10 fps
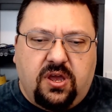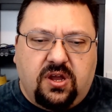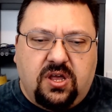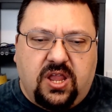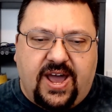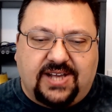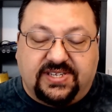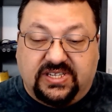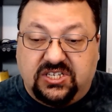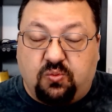class,
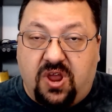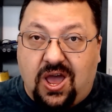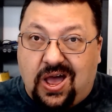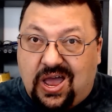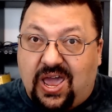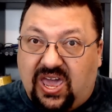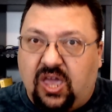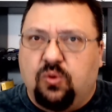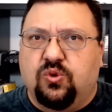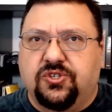at least when I
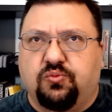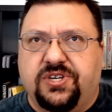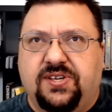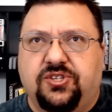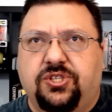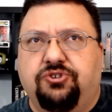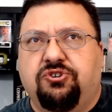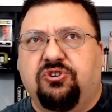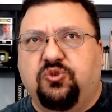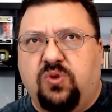was raised in the
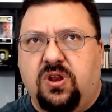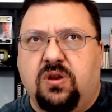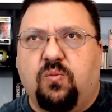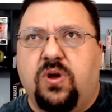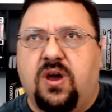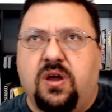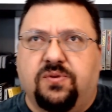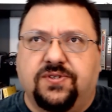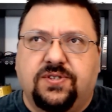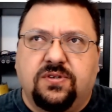church, when I
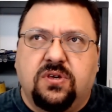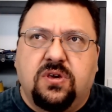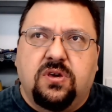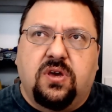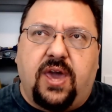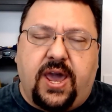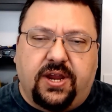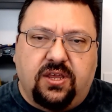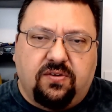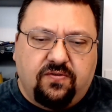was
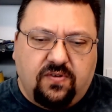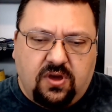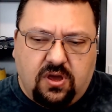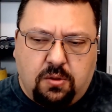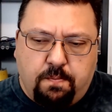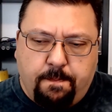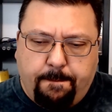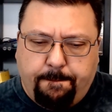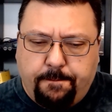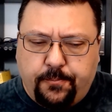active,
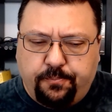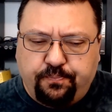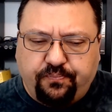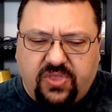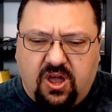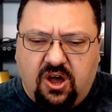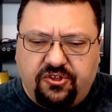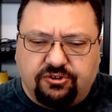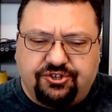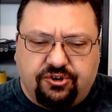
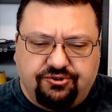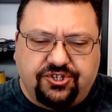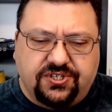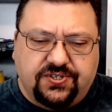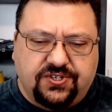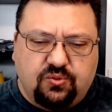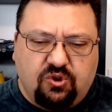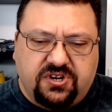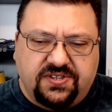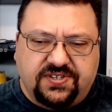other churches
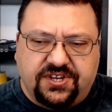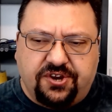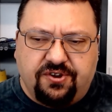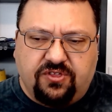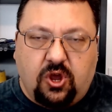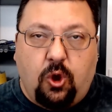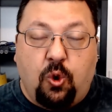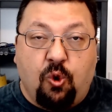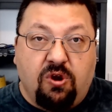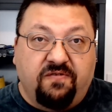were considered the
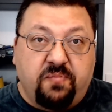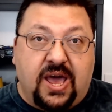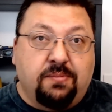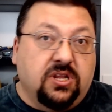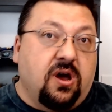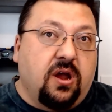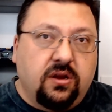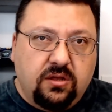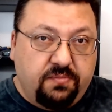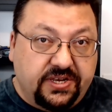whore of Babylon,
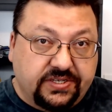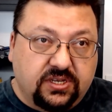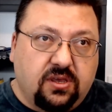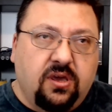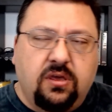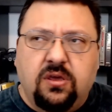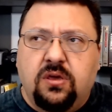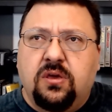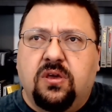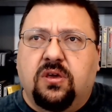basically.
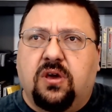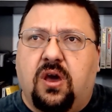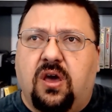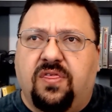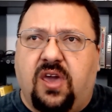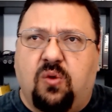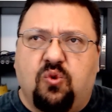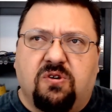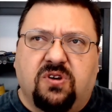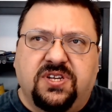They
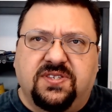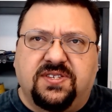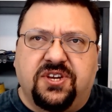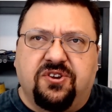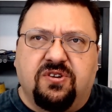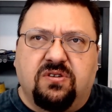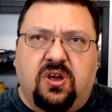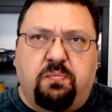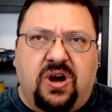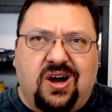were considered
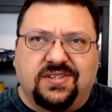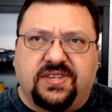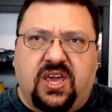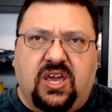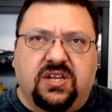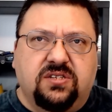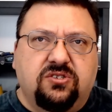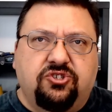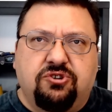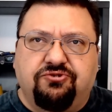apostate
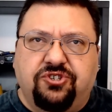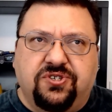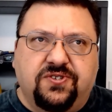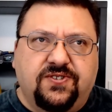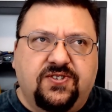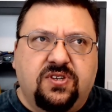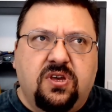churches.